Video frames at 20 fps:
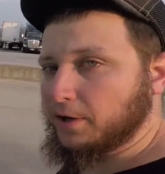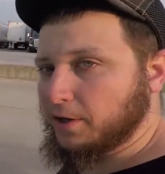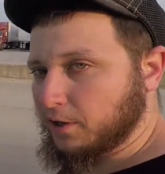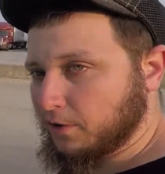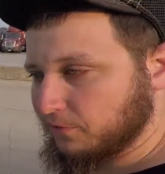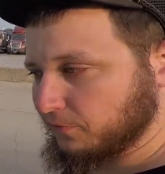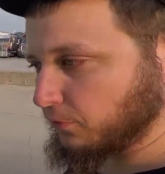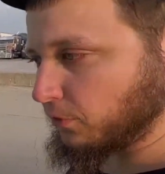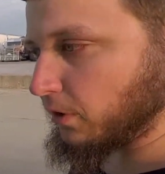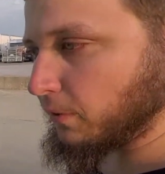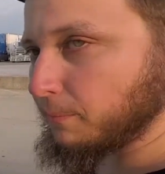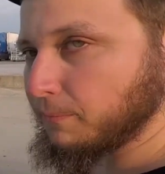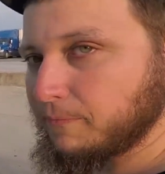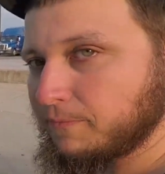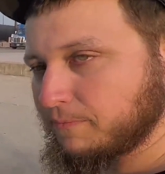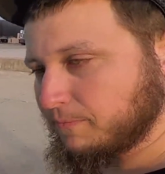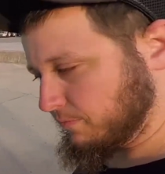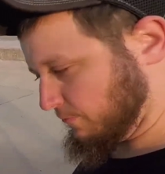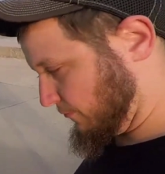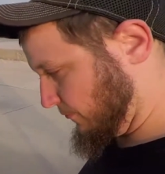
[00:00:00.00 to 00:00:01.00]
here for a
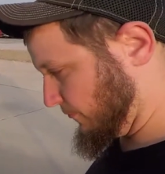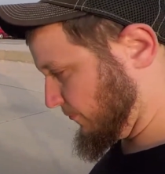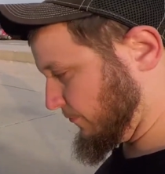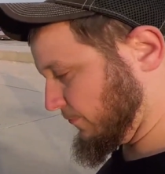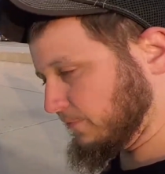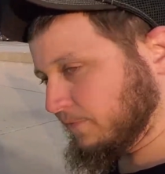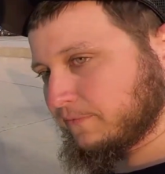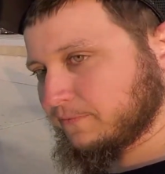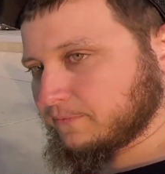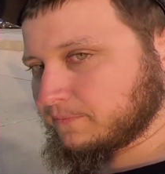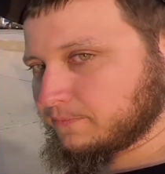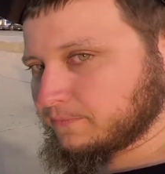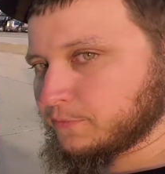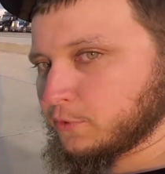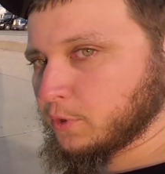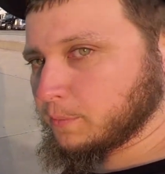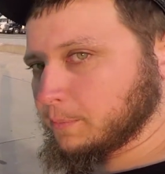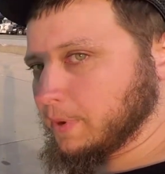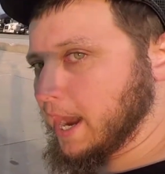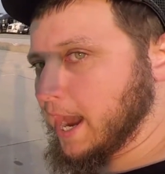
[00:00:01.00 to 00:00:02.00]

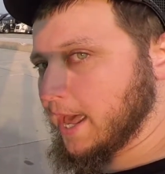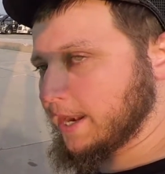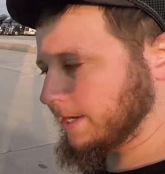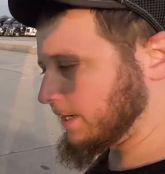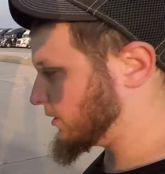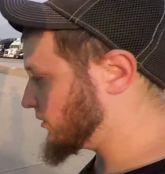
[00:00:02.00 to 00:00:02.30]
potty.